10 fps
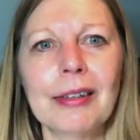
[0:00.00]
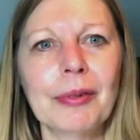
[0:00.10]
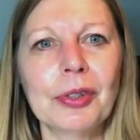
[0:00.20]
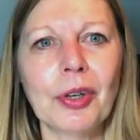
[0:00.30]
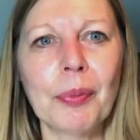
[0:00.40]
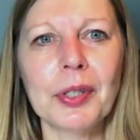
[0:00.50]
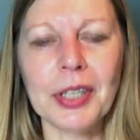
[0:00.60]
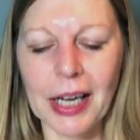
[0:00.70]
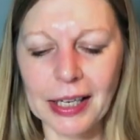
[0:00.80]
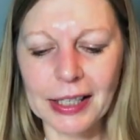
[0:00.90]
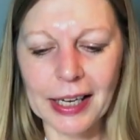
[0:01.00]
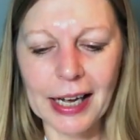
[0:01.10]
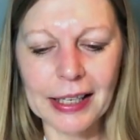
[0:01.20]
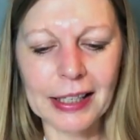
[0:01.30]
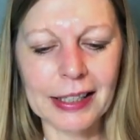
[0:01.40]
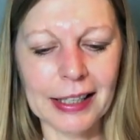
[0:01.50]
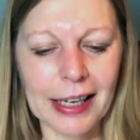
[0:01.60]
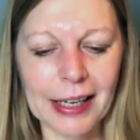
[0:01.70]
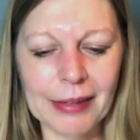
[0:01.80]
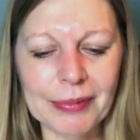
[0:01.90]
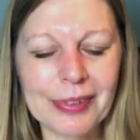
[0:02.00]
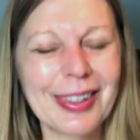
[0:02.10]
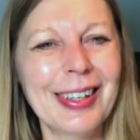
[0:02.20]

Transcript: We're dropping dark again, so